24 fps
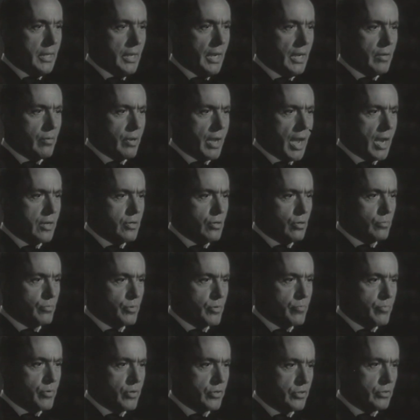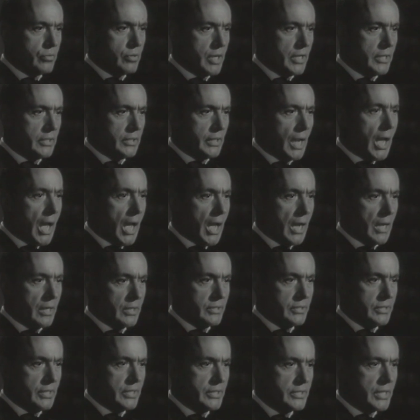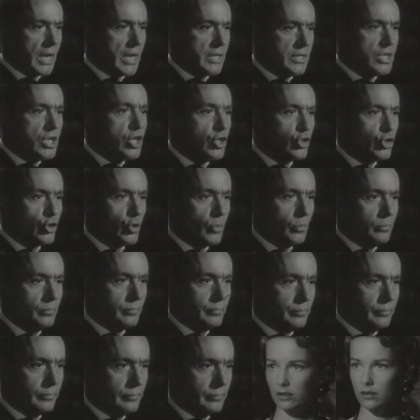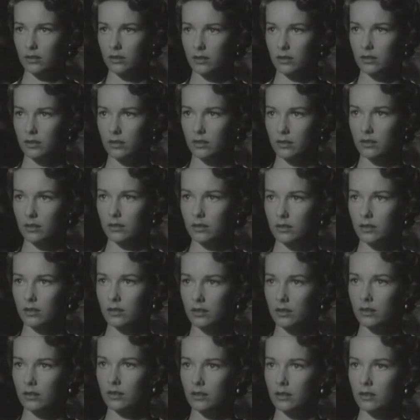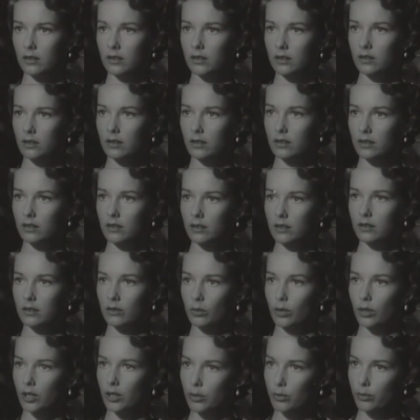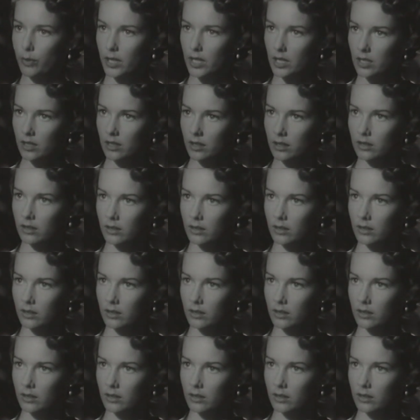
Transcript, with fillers: Anyway, I don't propose to let guards decide the issue. I have other plans. What do you mean?